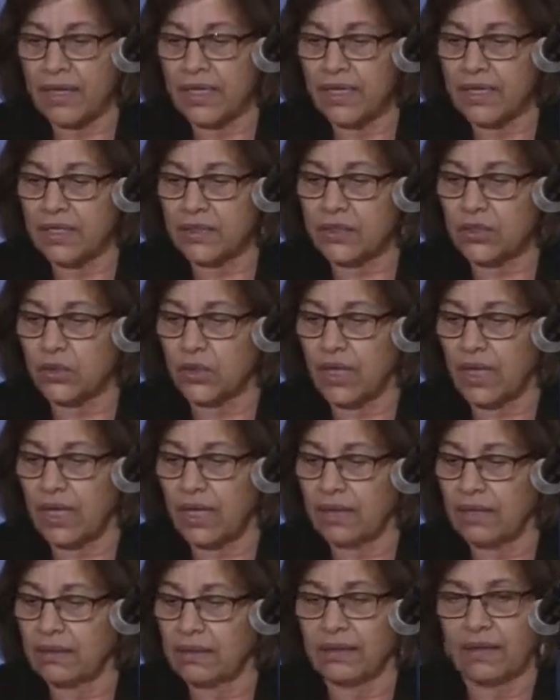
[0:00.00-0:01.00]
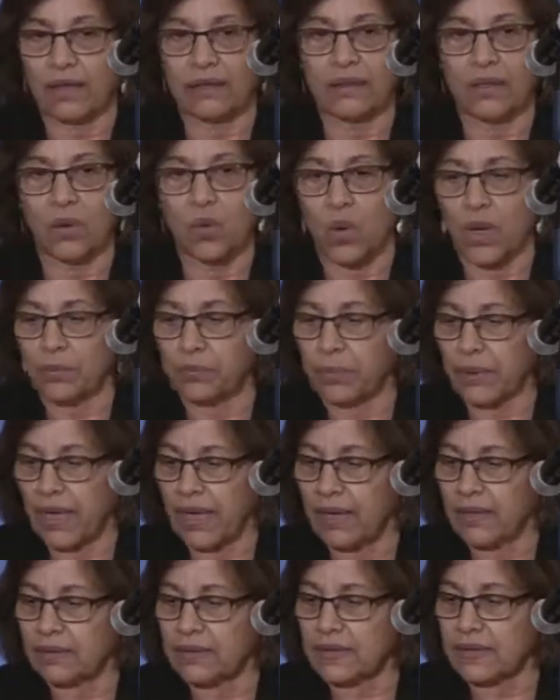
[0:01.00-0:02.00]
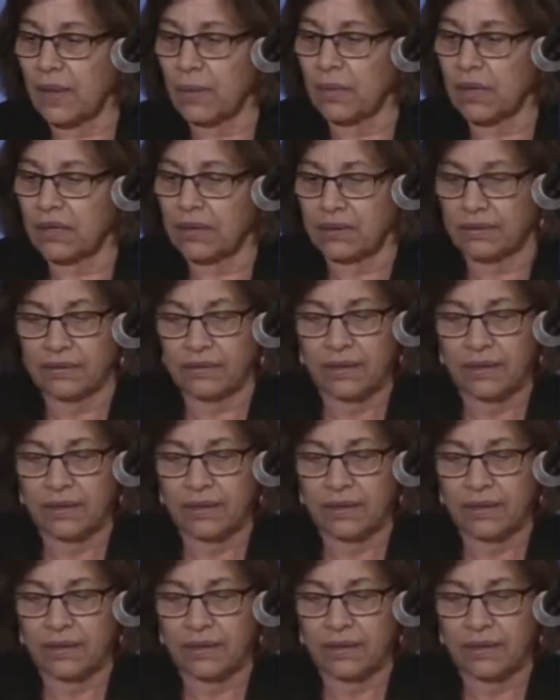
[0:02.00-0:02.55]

here today at the One Planet Summit